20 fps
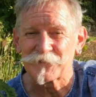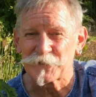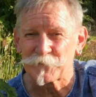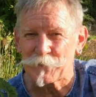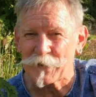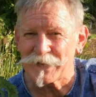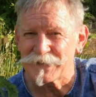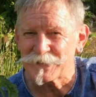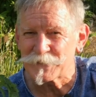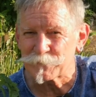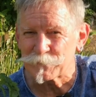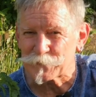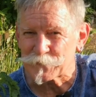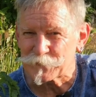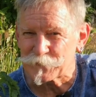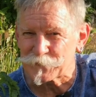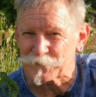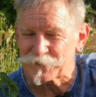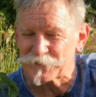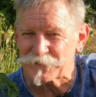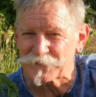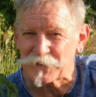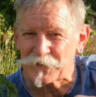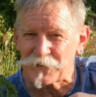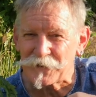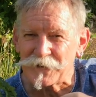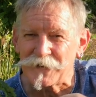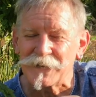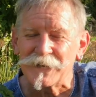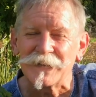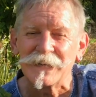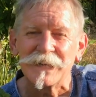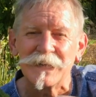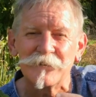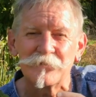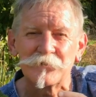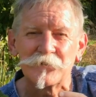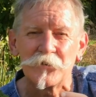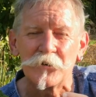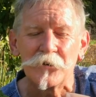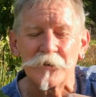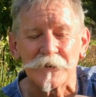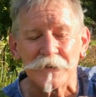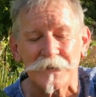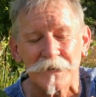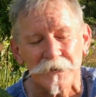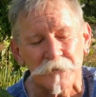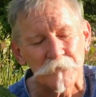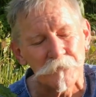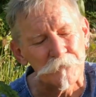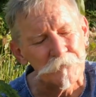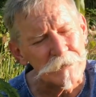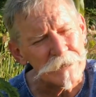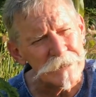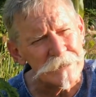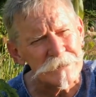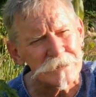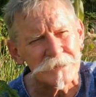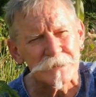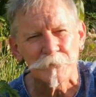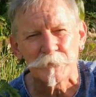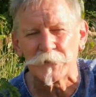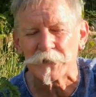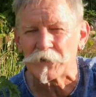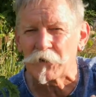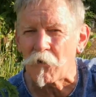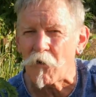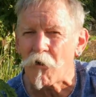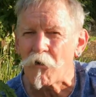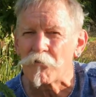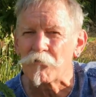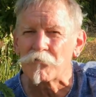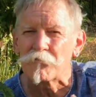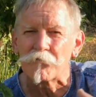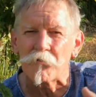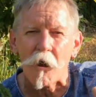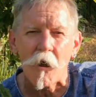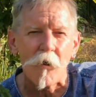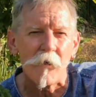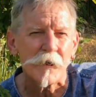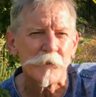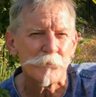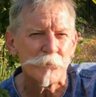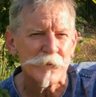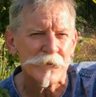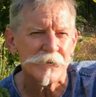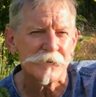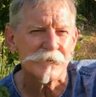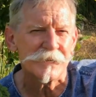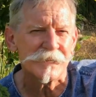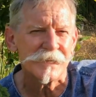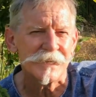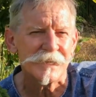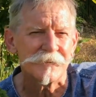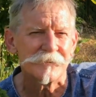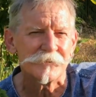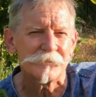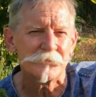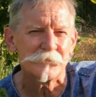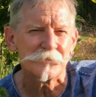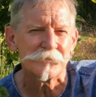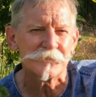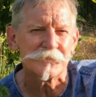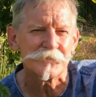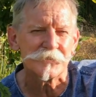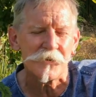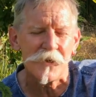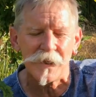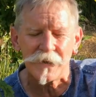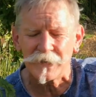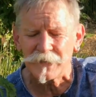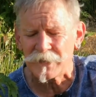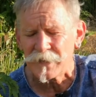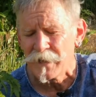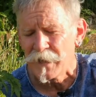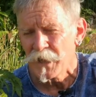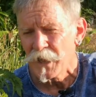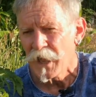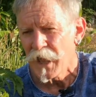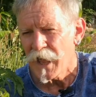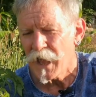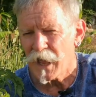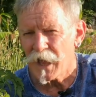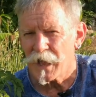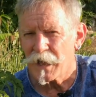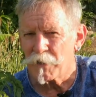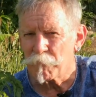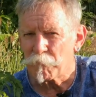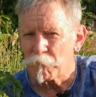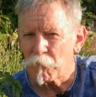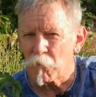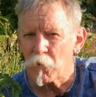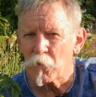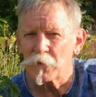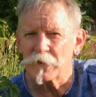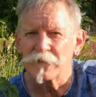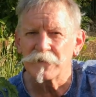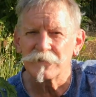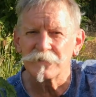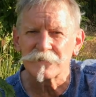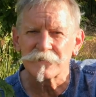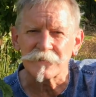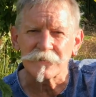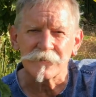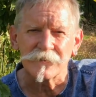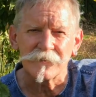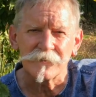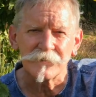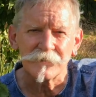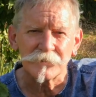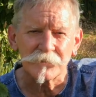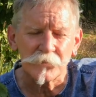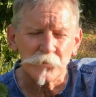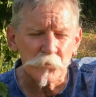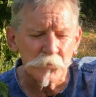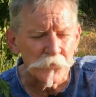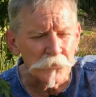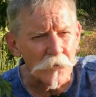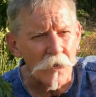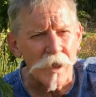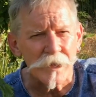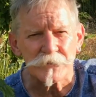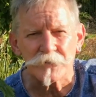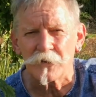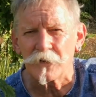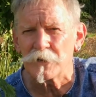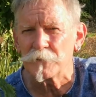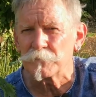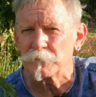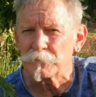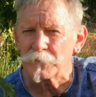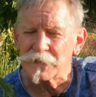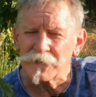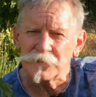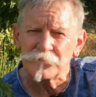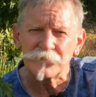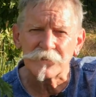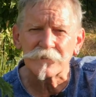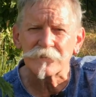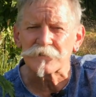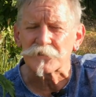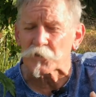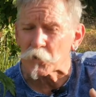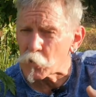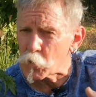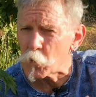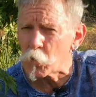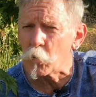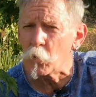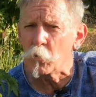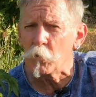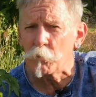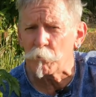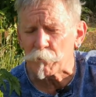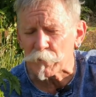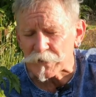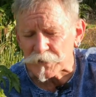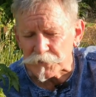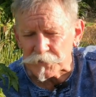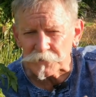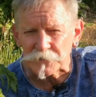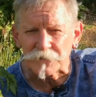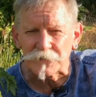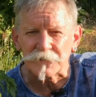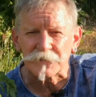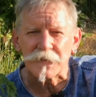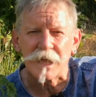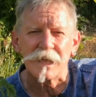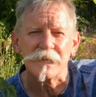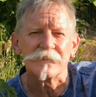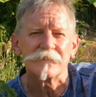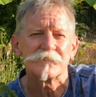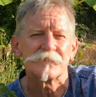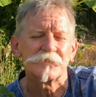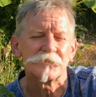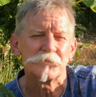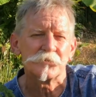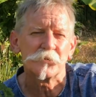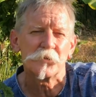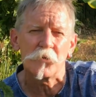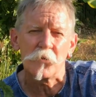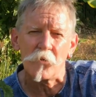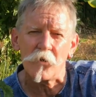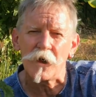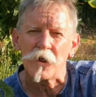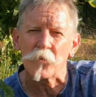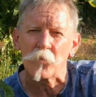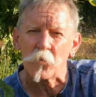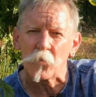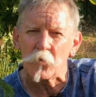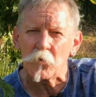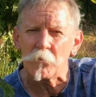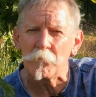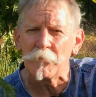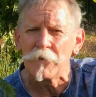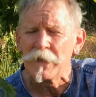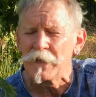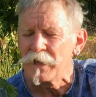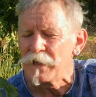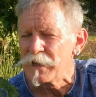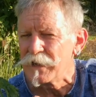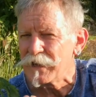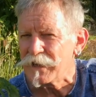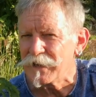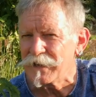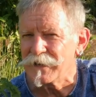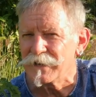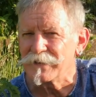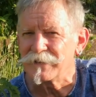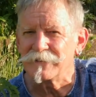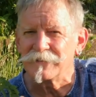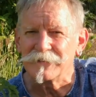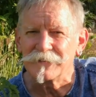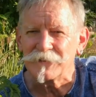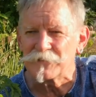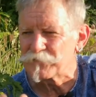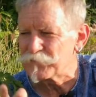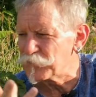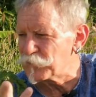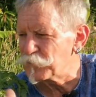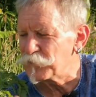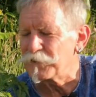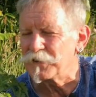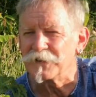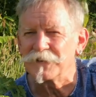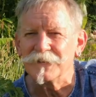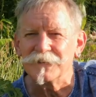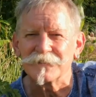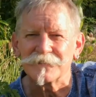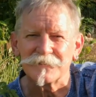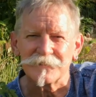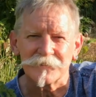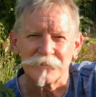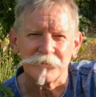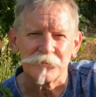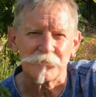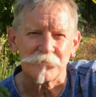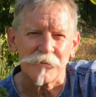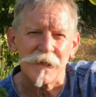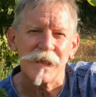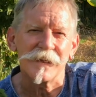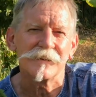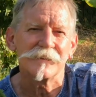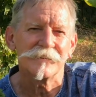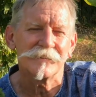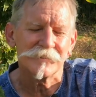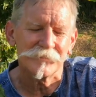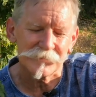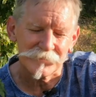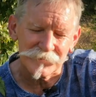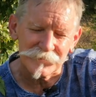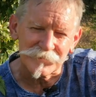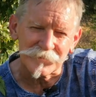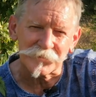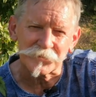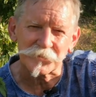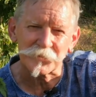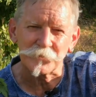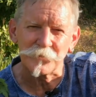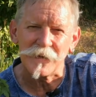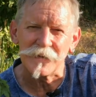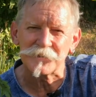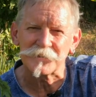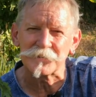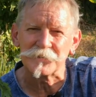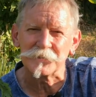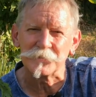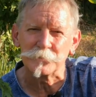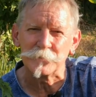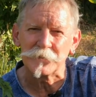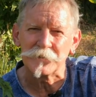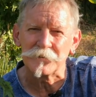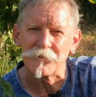space, because I have got a reasonably long growing period here in Northern Thailand, mornings and nighttime evenings are cool, but during the day it's still quite warm, and therefore it's a great situation to be